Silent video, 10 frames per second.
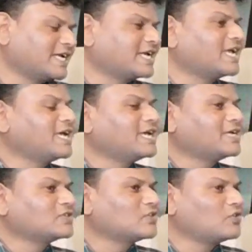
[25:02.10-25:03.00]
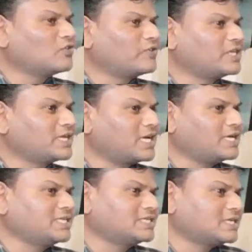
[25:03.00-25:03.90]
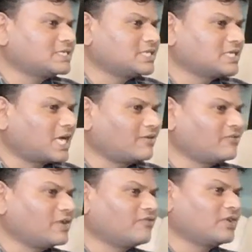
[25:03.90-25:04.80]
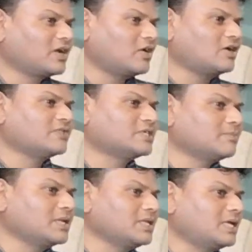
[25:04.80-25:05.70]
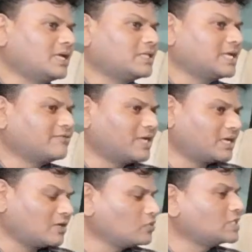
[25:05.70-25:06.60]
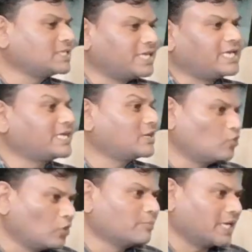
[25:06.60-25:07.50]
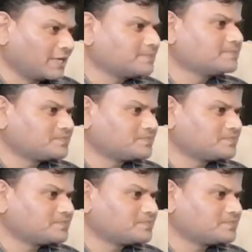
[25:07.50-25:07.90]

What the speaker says: Right. So when they are already searching and if we are not visible, then we are losing the entire gold mine.